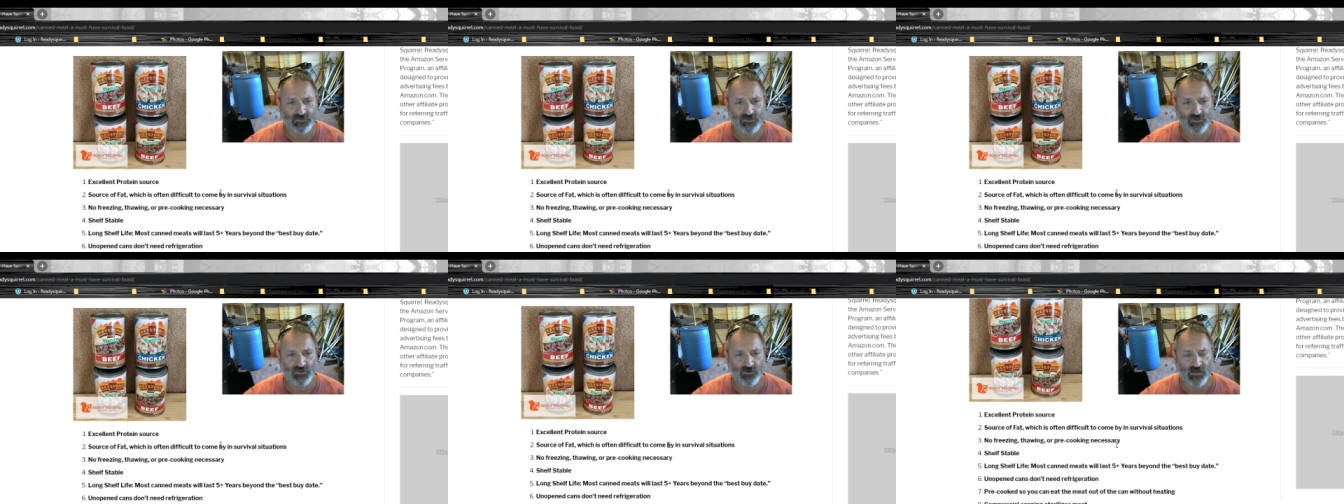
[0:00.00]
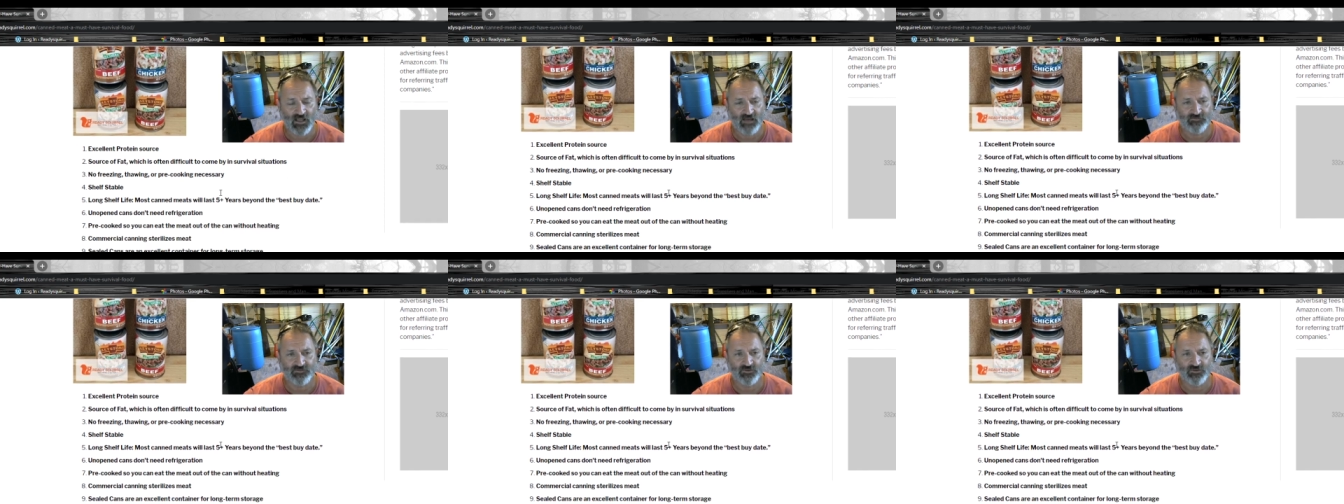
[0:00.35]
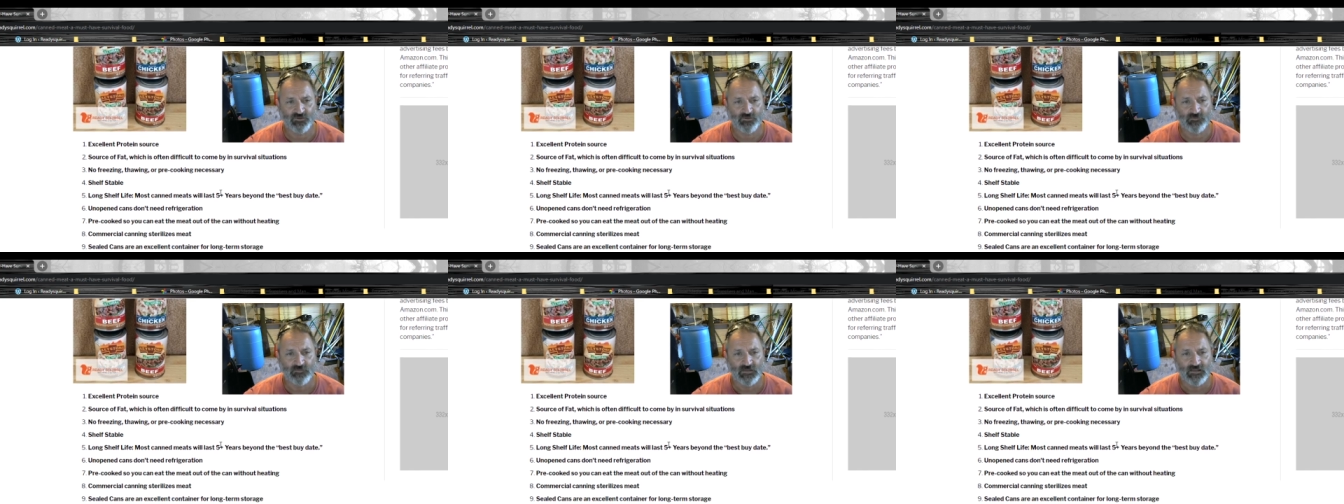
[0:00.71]
but you don't have
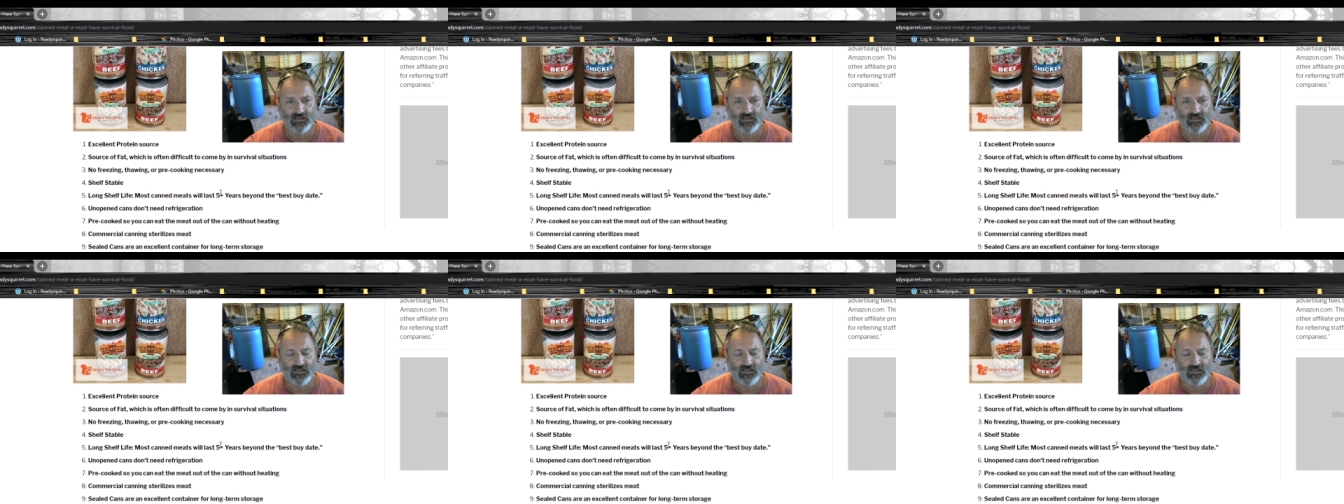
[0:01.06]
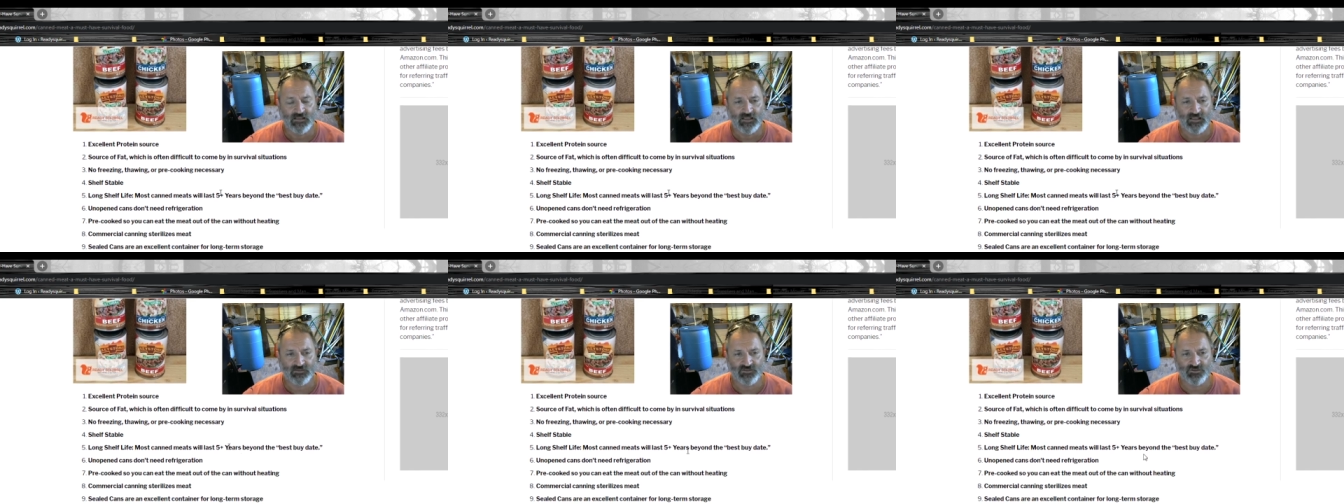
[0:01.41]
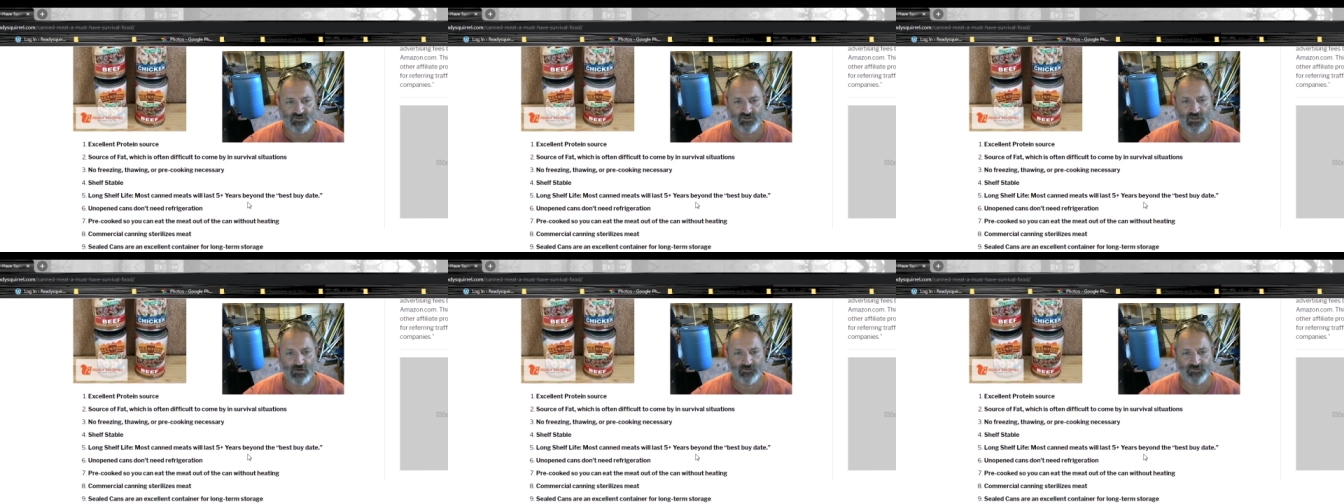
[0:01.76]
to. It's
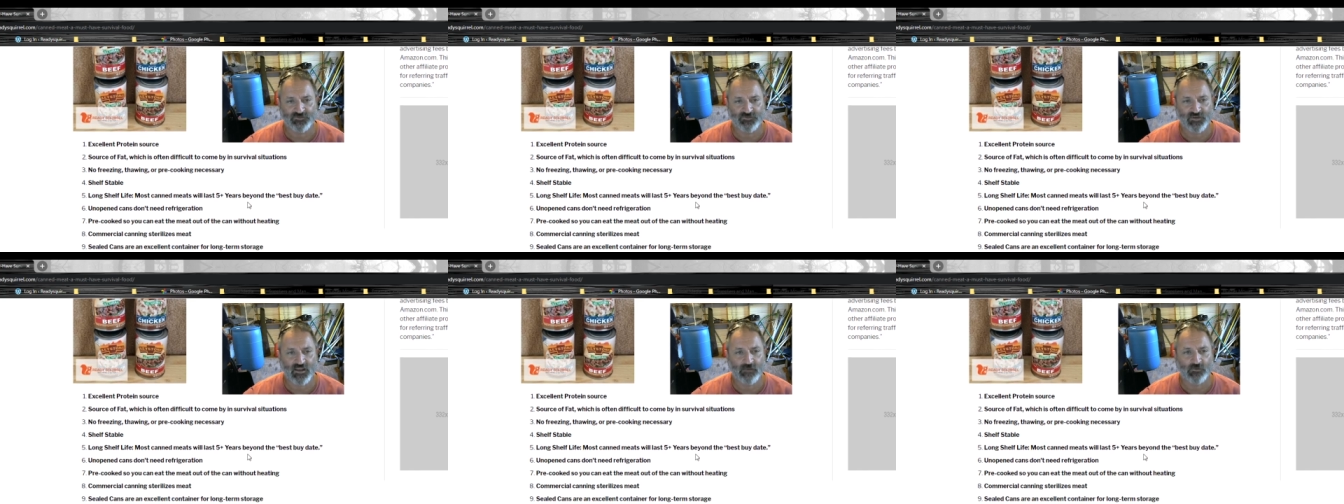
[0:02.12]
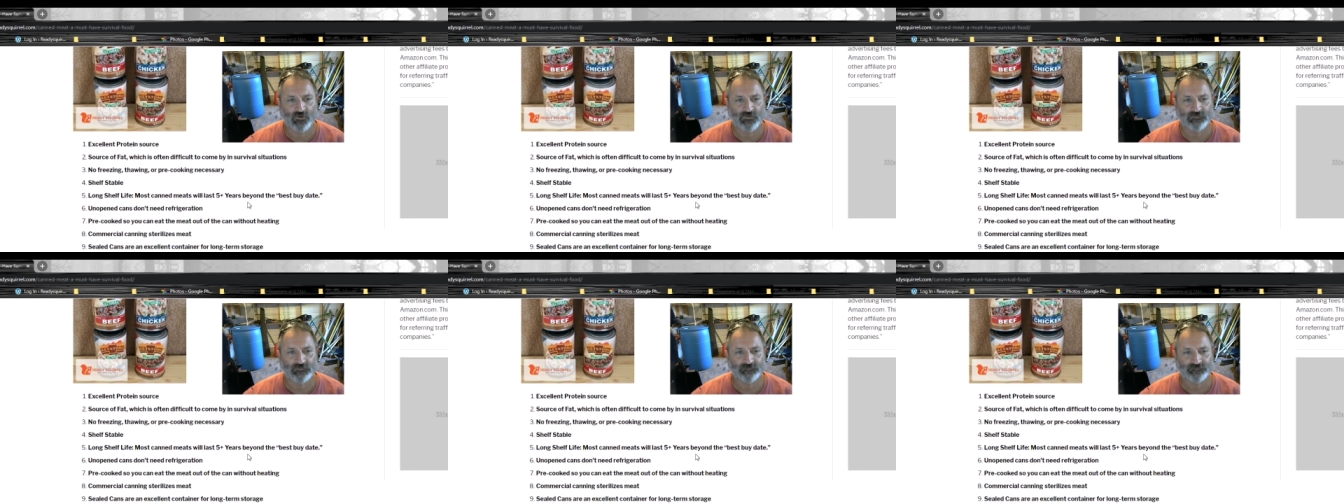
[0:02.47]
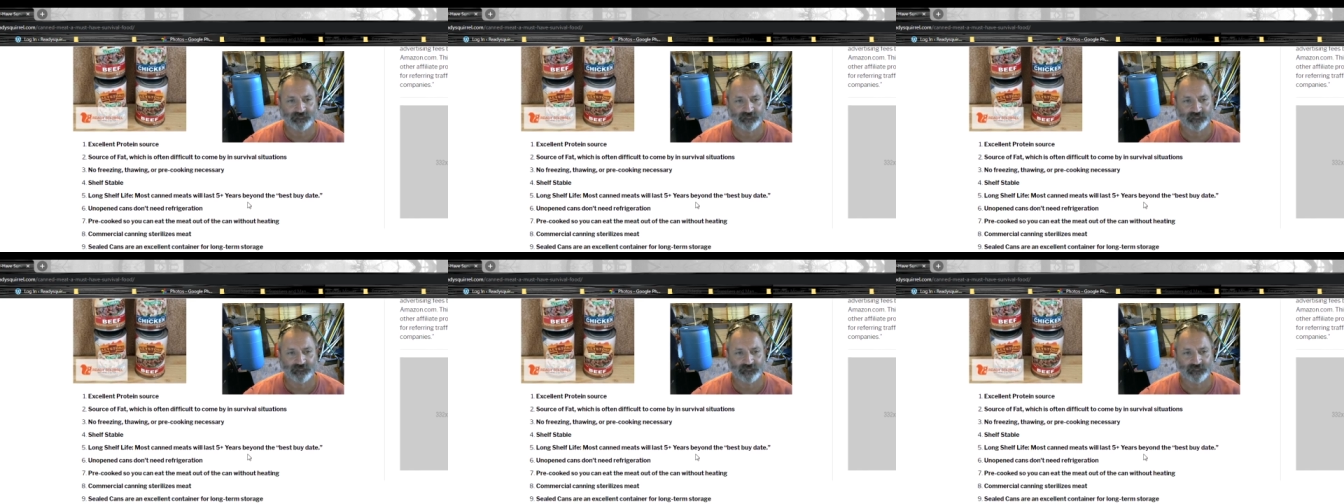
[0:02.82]
shelf stable.